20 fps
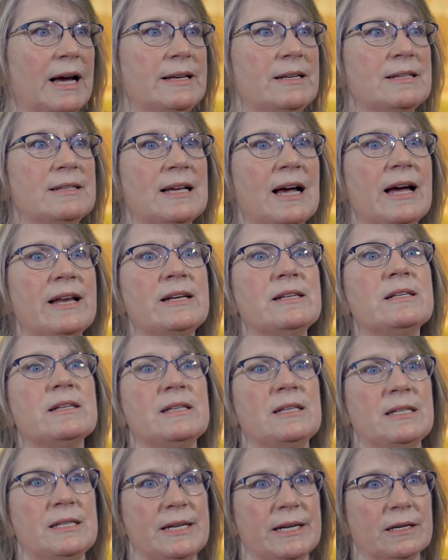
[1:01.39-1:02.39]
I decided to
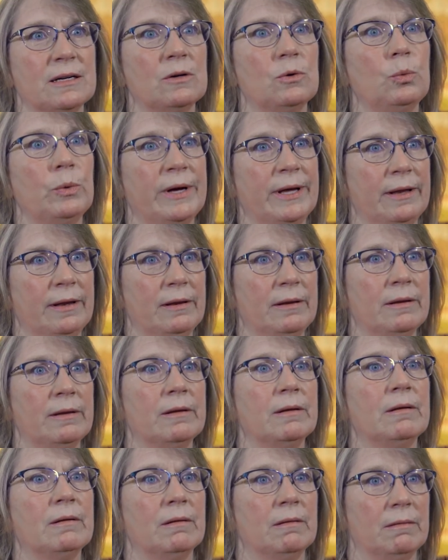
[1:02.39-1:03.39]
stick
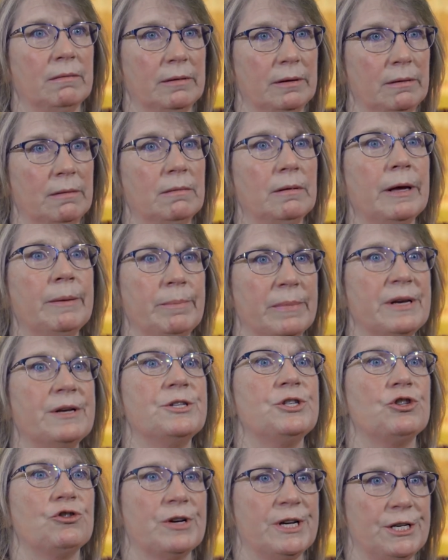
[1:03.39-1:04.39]
with
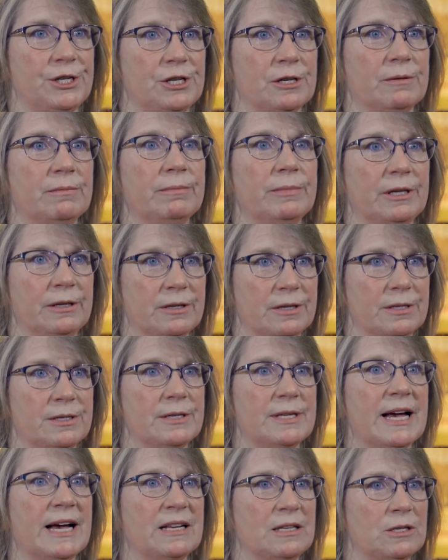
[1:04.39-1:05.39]
administration
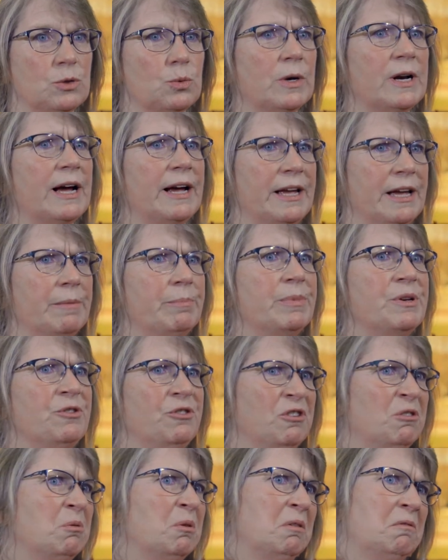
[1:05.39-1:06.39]
because that's what I had been
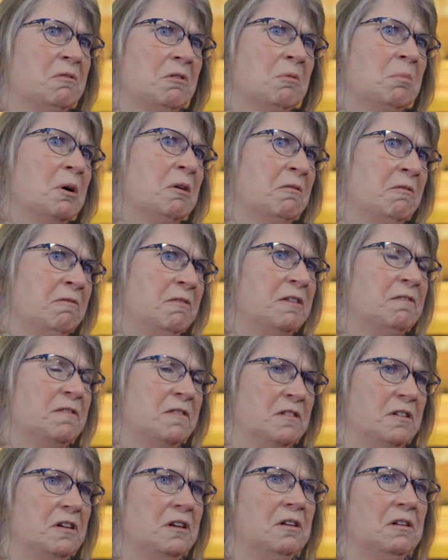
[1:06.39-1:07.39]
doing for about
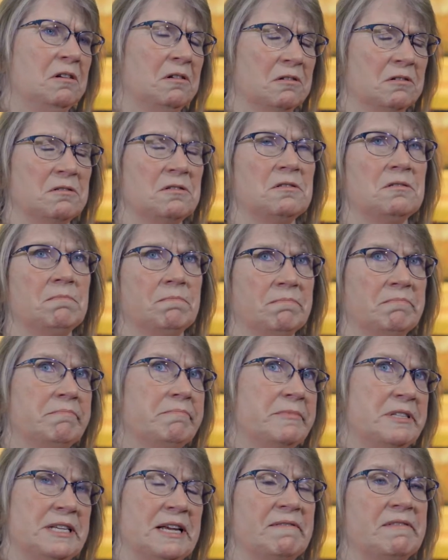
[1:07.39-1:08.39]
15 or
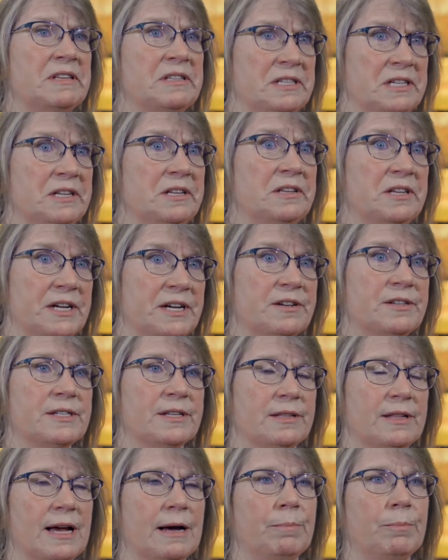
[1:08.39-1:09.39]
17 years
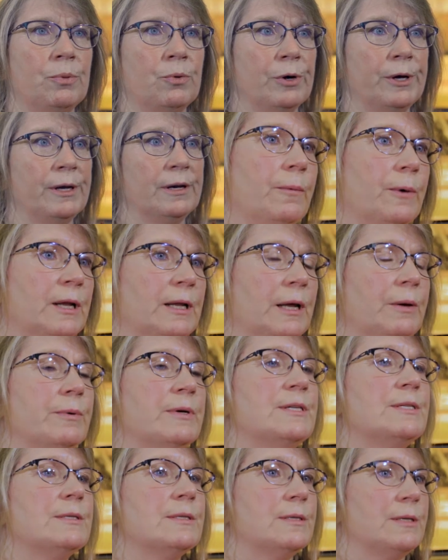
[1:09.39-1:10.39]
at that point. While I
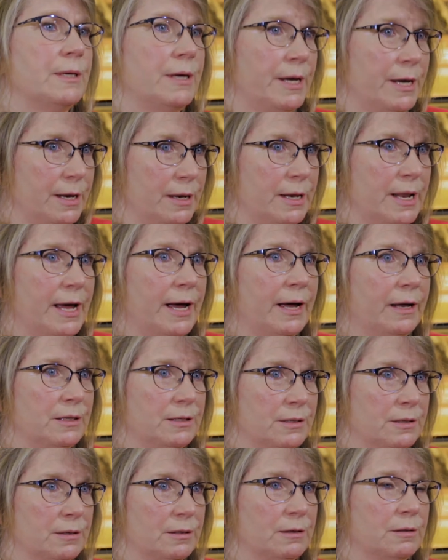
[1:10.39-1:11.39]
was in
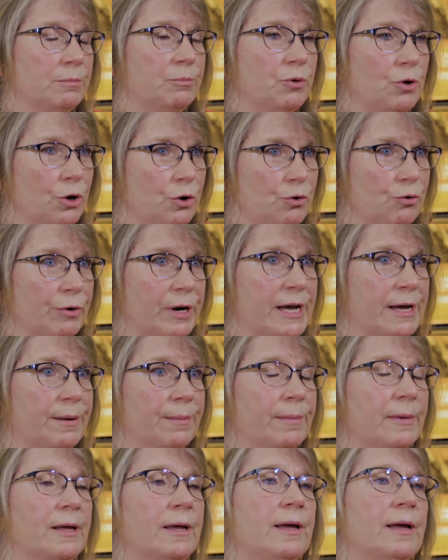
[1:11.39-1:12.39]
that
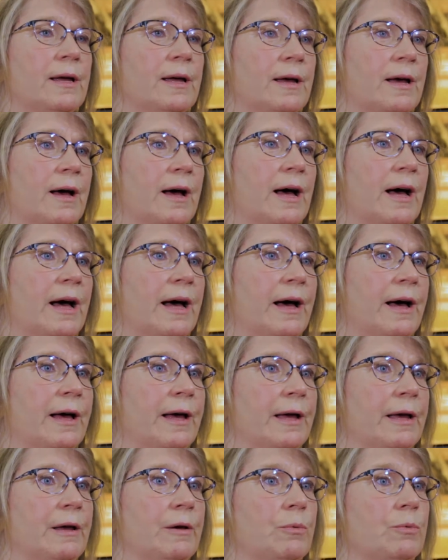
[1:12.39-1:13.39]
program,
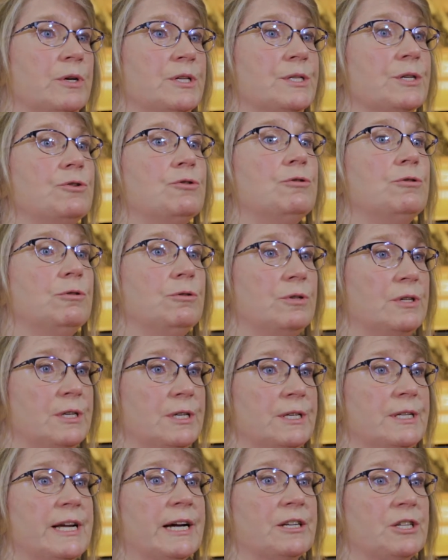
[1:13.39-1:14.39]
I was introduced
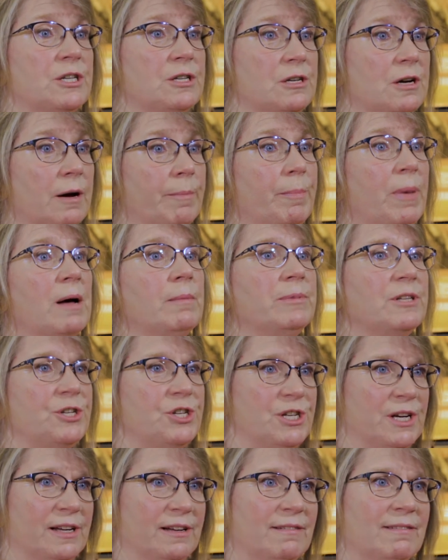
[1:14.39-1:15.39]
to desktop
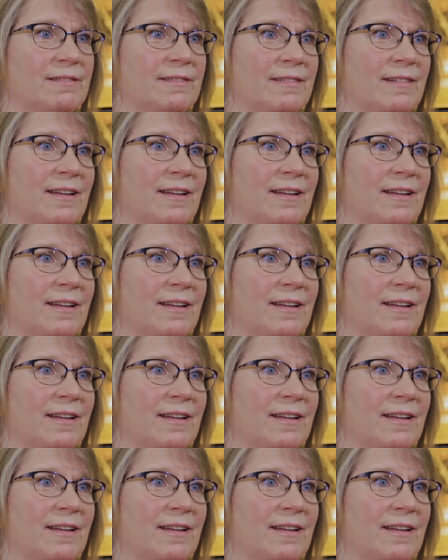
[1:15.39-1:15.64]
publishing.